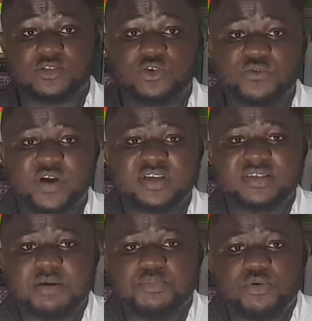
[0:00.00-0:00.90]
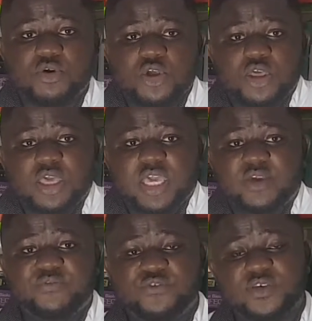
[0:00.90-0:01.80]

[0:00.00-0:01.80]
So for example, if